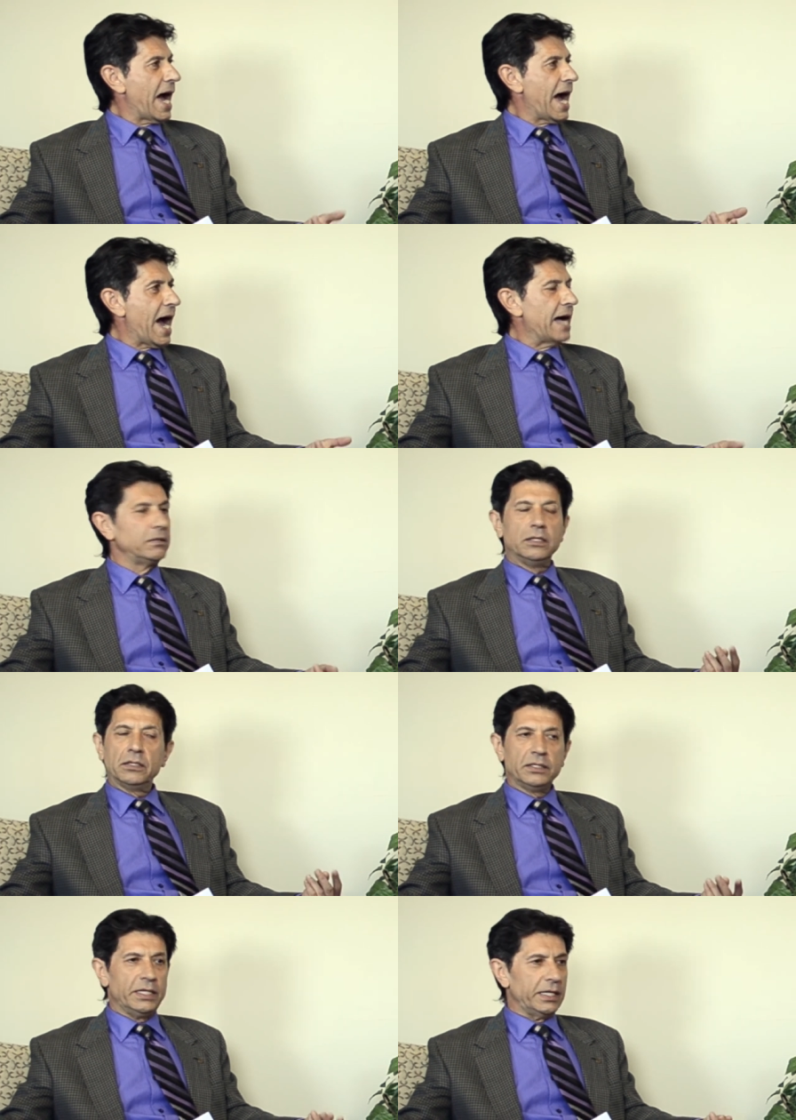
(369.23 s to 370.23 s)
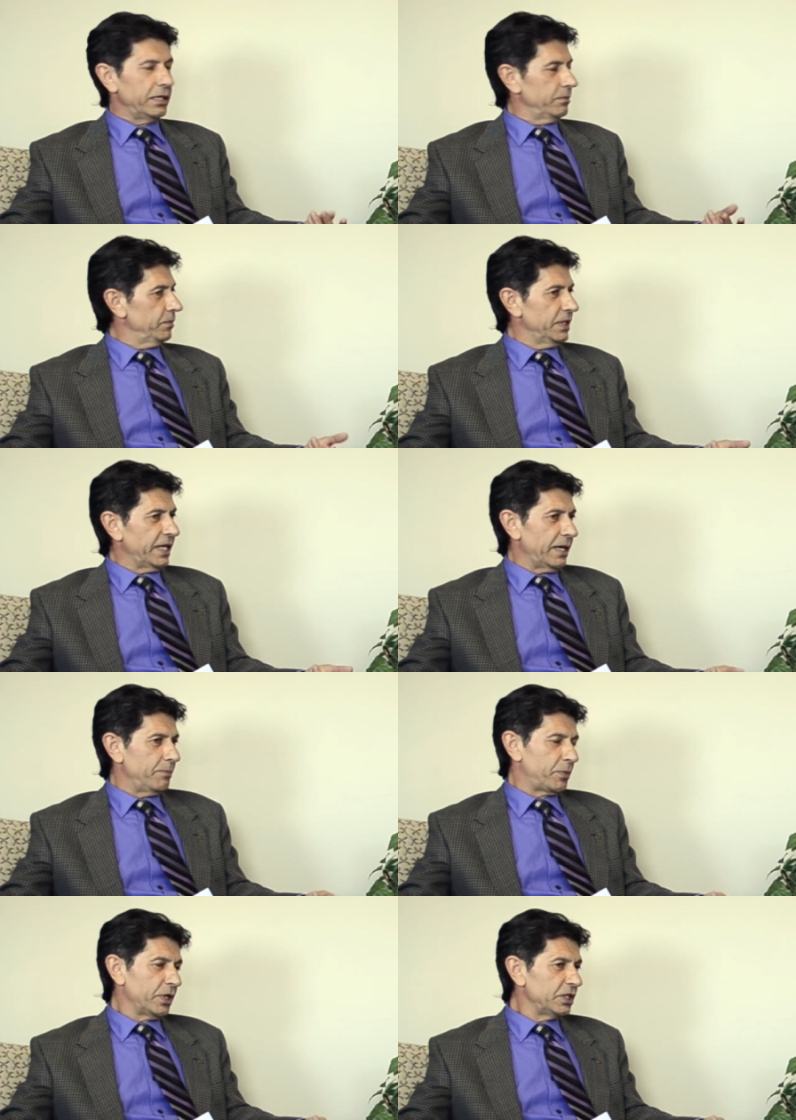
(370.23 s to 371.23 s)
And the,
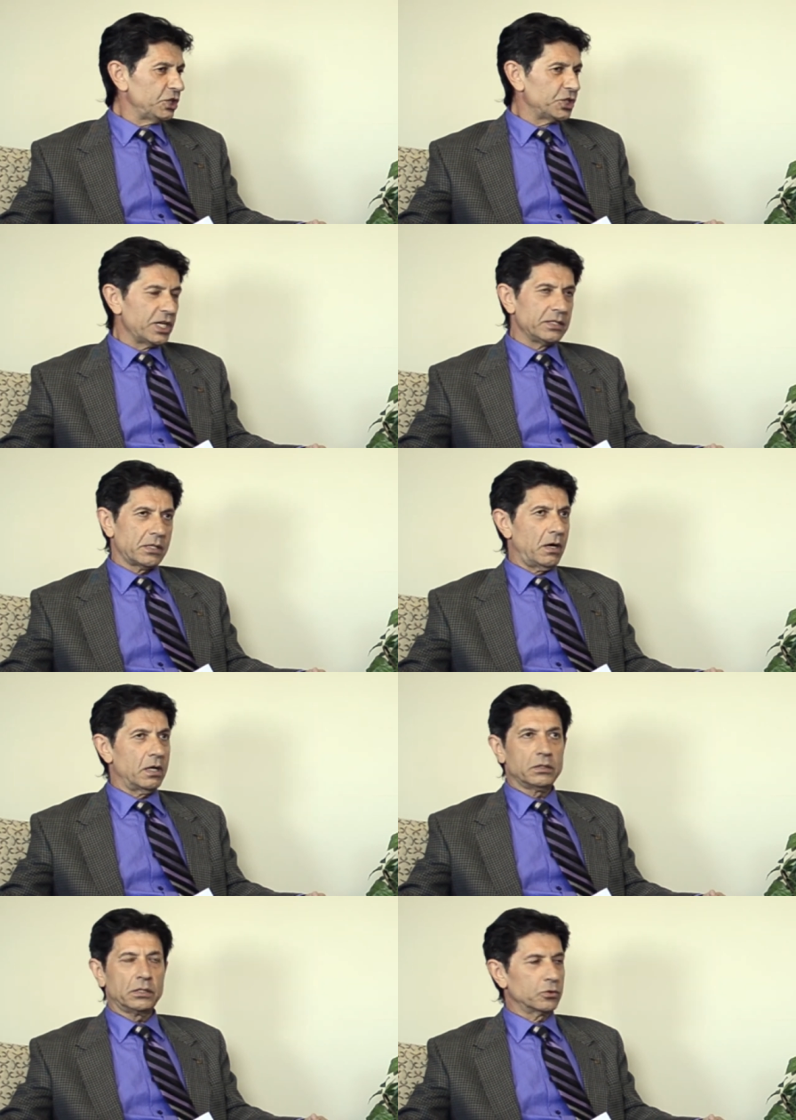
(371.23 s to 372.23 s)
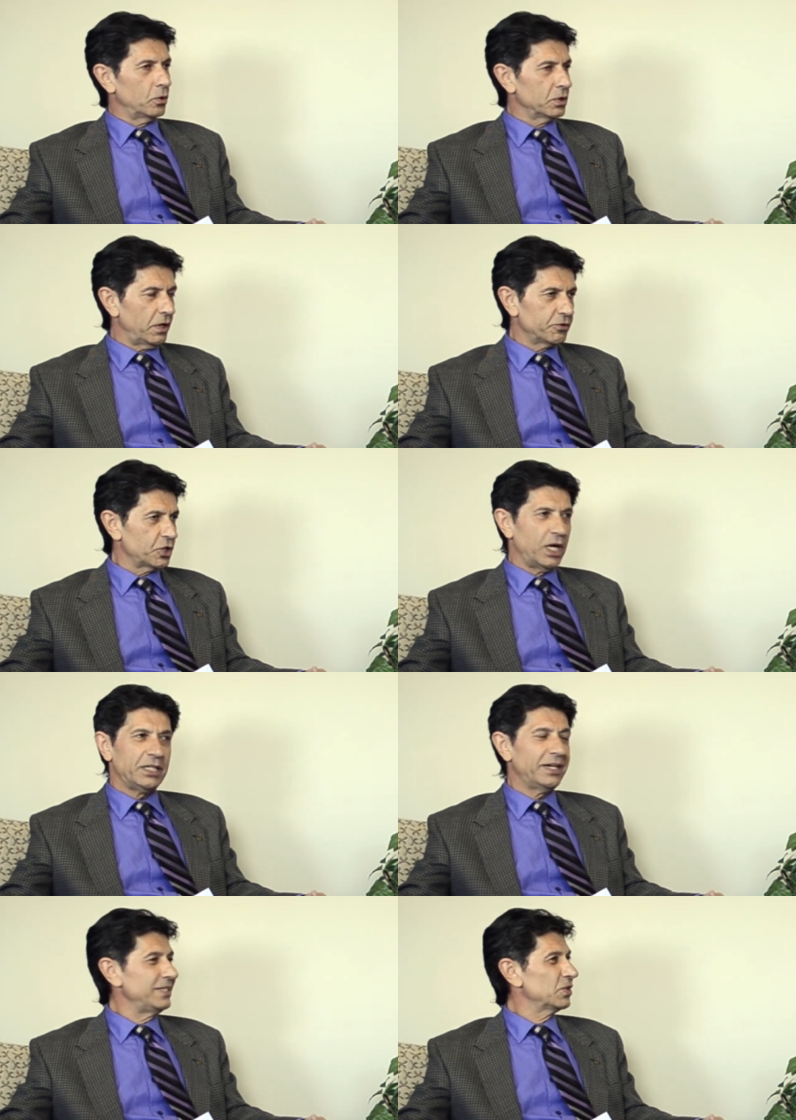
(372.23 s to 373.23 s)
the predictions are the growth of
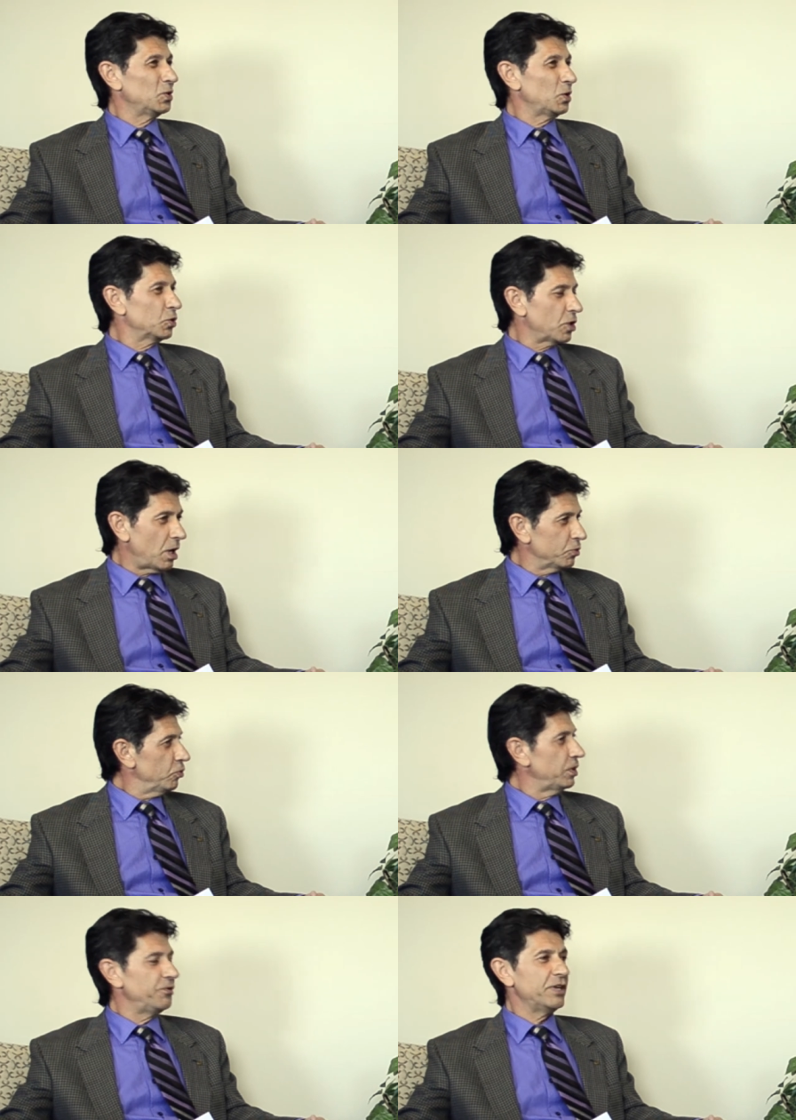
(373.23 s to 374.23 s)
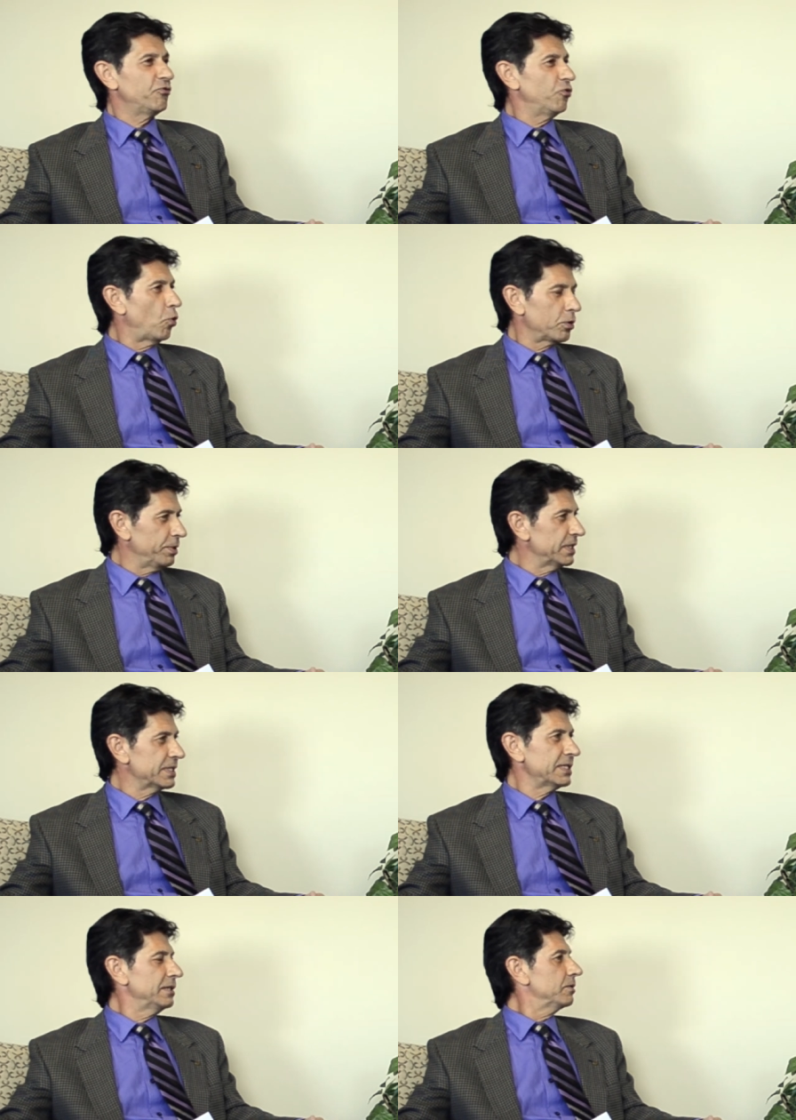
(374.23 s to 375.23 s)
China is going to drop to even
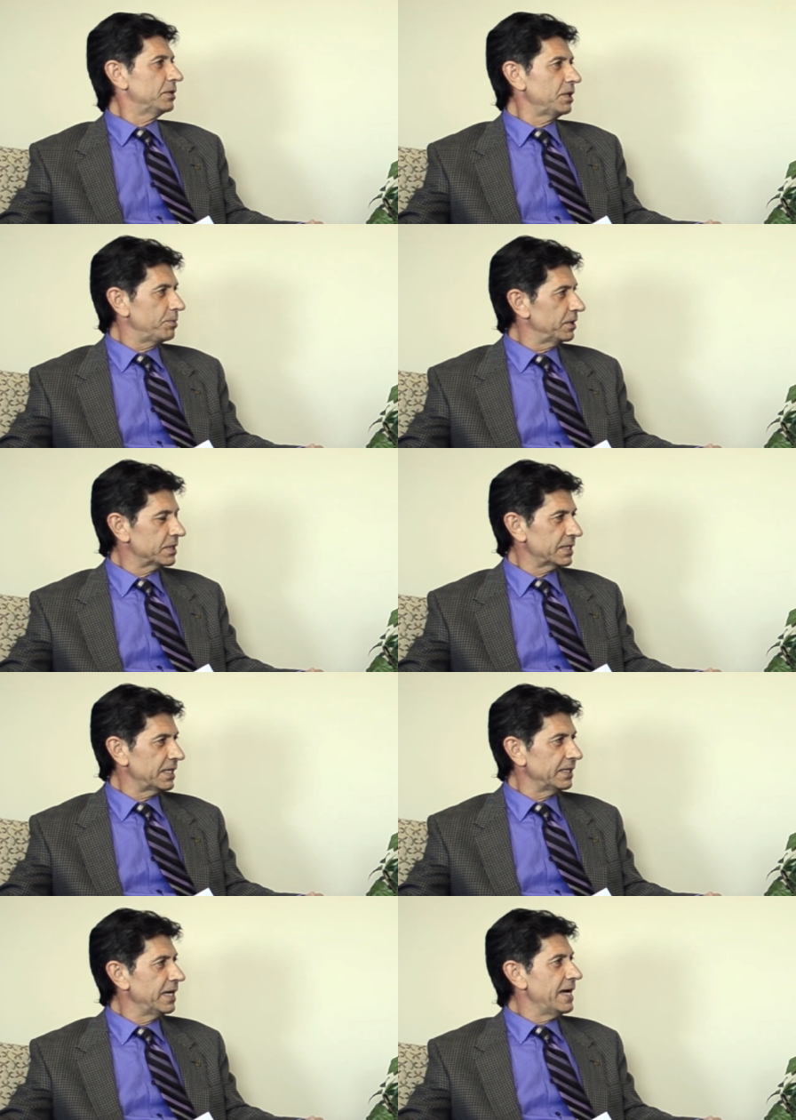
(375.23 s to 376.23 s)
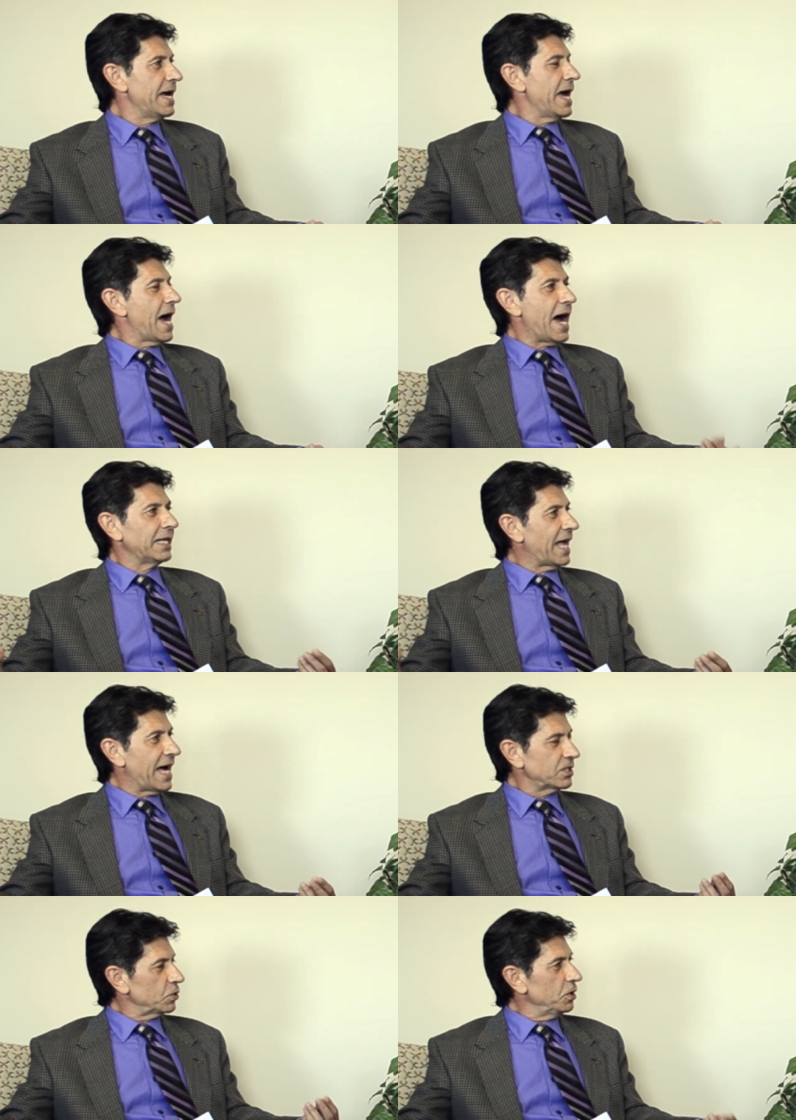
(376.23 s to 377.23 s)
4%, 3%, and
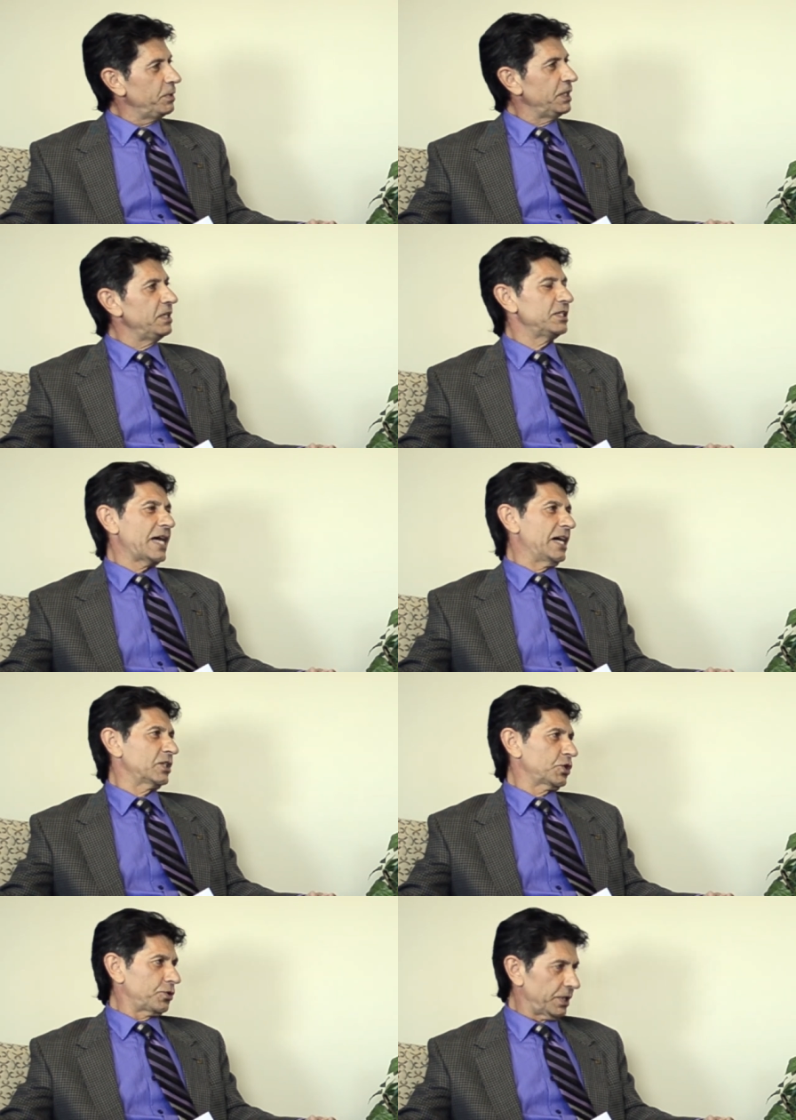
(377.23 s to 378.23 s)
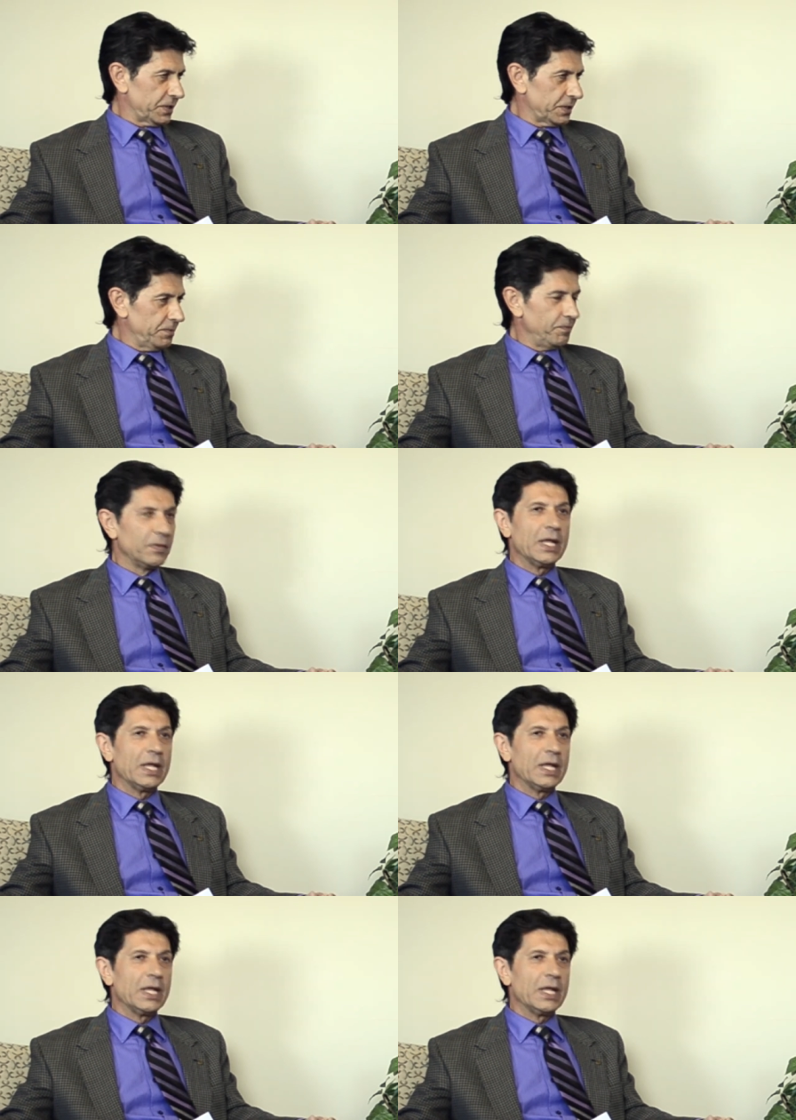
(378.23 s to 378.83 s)
that's going to be disastrous.